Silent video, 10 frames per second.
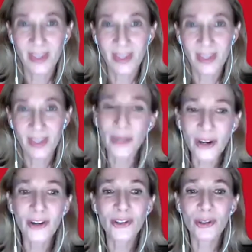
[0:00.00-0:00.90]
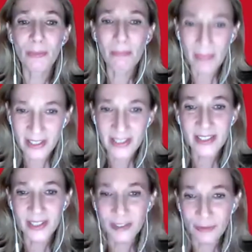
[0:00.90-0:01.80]
We are
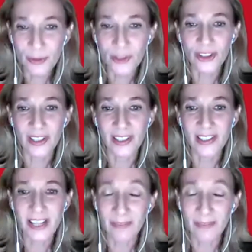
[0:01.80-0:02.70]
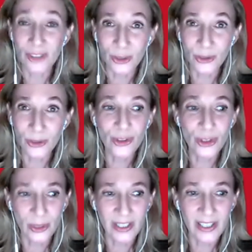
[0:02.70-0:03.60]
tremendously fortunate to have June
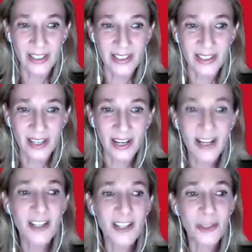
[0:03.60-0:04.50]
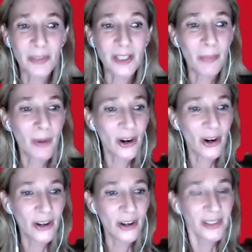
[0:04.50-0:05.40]
join us to be a part
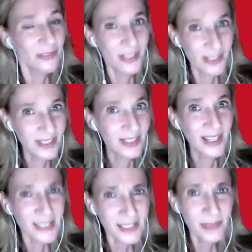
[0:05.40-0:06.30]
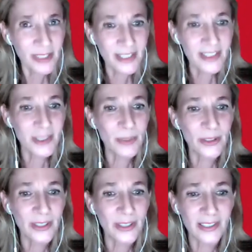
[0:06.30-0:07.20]
of this intimate
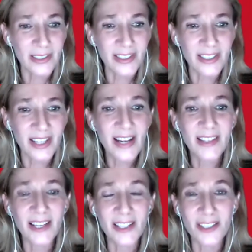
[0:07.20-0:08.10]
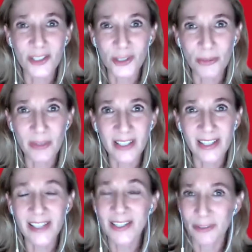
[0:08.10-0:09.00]
experience that Zooming
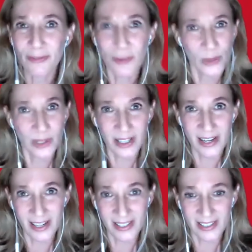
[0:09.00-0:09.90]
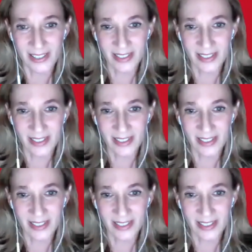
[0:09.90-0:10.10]
is affording us.